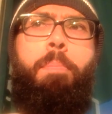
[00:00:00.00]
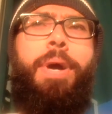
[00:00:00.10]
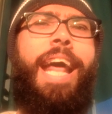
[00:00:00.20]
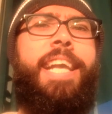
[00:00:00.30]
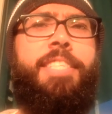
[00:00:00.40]

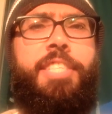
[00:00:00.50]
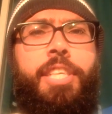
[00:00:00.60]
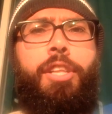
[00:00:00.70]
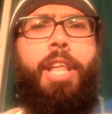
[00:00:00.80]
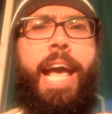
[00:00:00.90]
But I
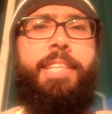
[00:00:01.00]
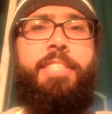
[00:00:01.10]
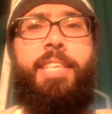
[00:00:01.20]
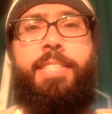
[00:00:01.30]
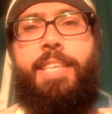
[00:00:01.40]
still had
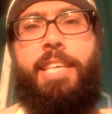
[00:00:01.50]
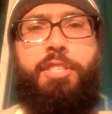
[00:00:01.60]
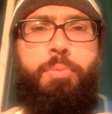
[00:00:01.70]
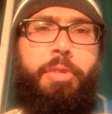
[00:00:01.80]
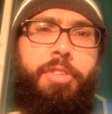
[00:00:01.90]

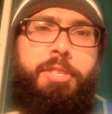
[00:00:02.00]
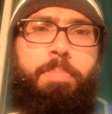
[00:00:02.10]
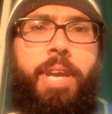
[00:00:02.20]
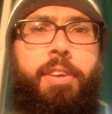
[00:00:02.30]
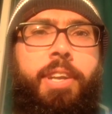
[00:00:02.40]
success with this
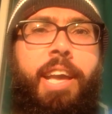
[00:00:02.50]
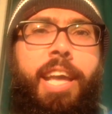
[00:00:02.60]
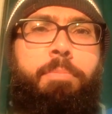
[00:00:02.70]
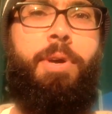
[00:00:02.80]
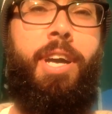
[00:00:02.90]

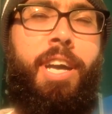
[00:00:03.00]
paradigm.